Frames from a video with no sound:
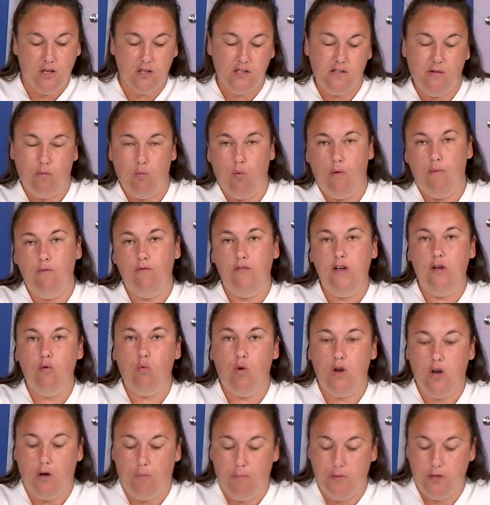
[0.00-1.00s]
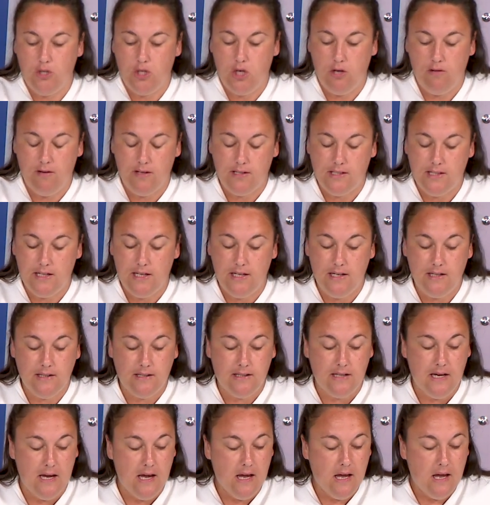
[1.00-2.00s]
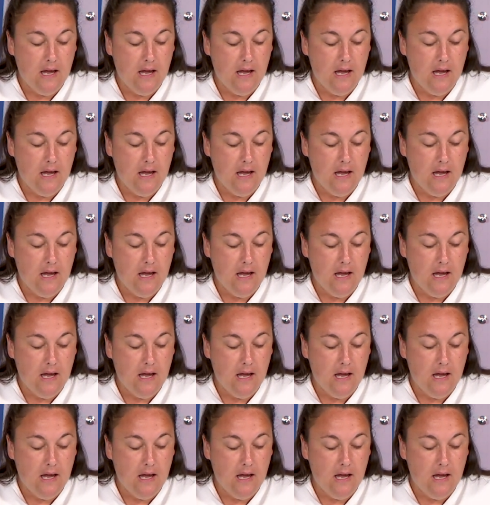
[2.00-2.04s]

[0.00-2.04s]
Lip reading: lots of 1v1 opportunities.